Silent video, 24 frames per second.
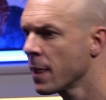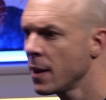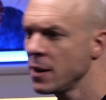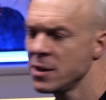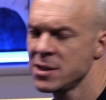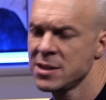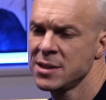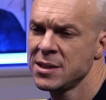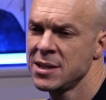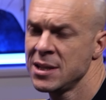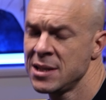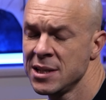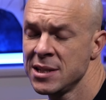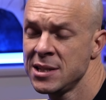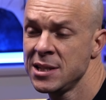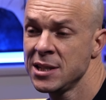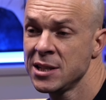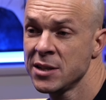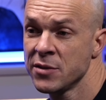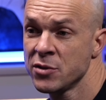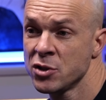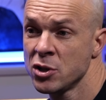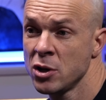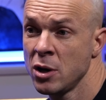
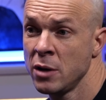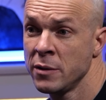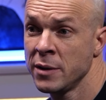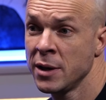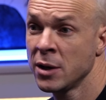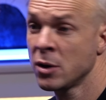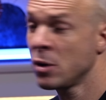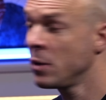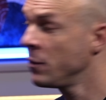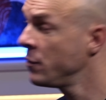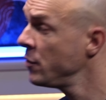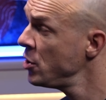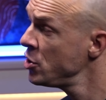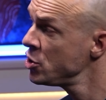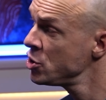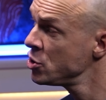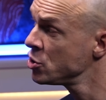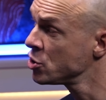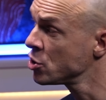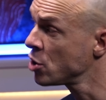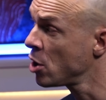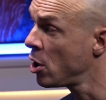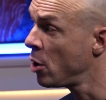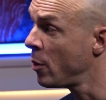statistics have shown
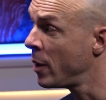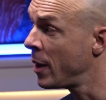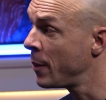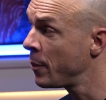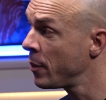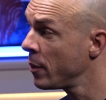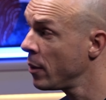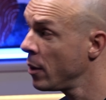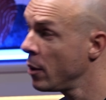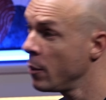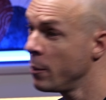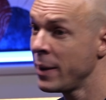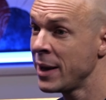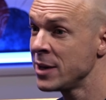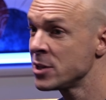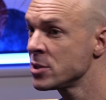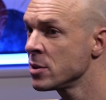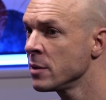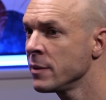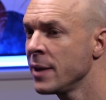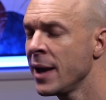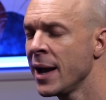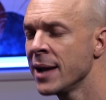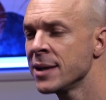conversions go up
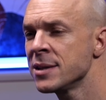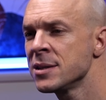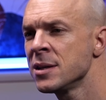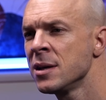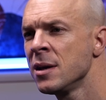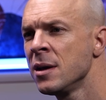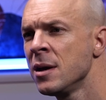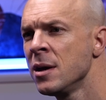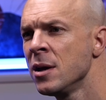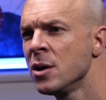based on that.